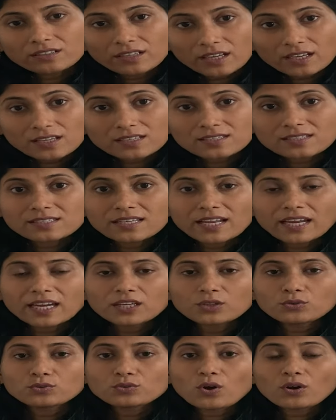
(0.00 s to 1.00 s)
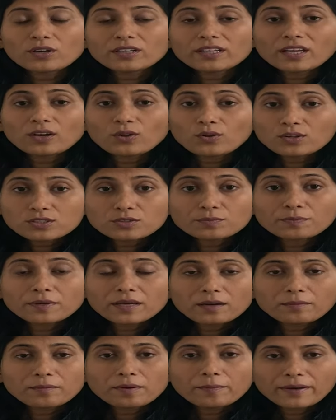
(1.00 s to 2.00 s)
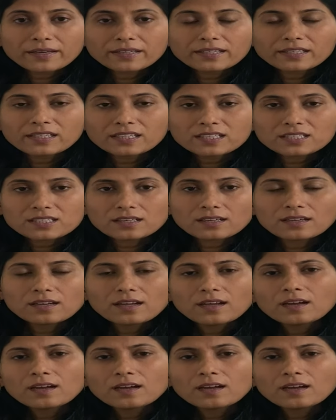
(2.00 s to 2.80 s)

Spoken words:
Yes, negative thought can also become a meditation.